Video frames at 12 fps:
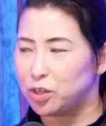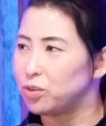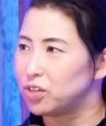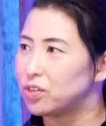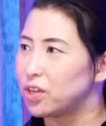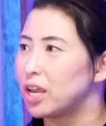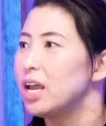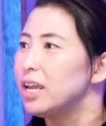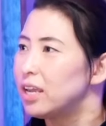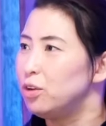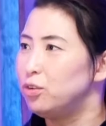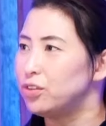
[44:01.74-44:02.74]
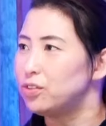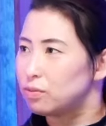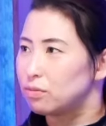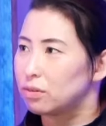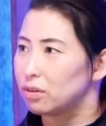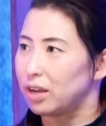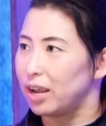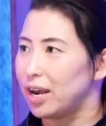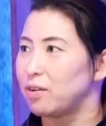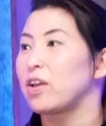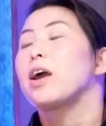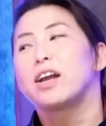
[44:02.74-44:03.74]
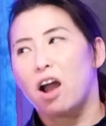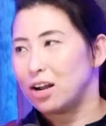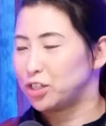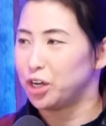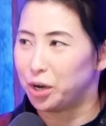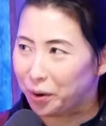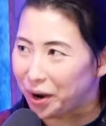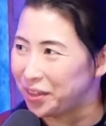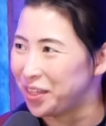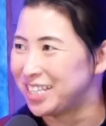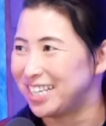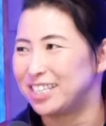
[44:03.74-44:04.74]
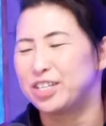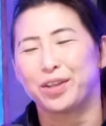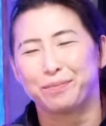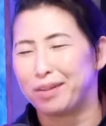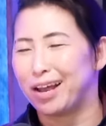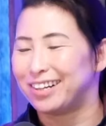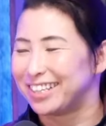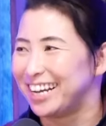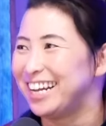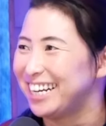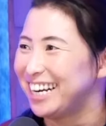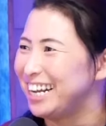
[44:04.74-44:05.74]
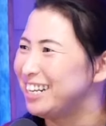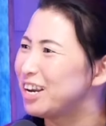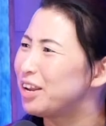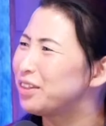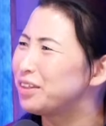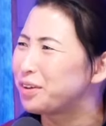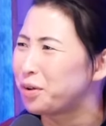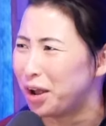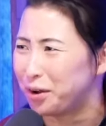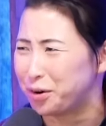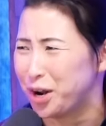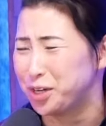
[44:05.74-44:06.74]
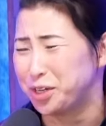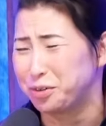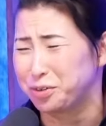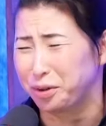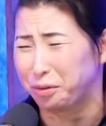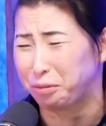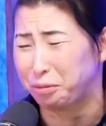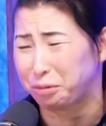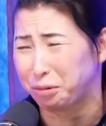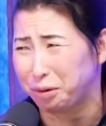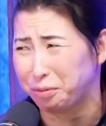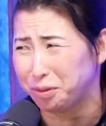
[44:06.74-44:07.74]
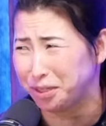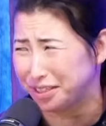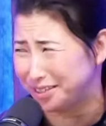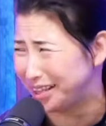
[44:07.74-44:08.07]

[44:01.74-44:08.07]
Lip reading: she was just like, "Can you just?" And I was like, "Got you." And like, then she like nailed it. And she was like, "What was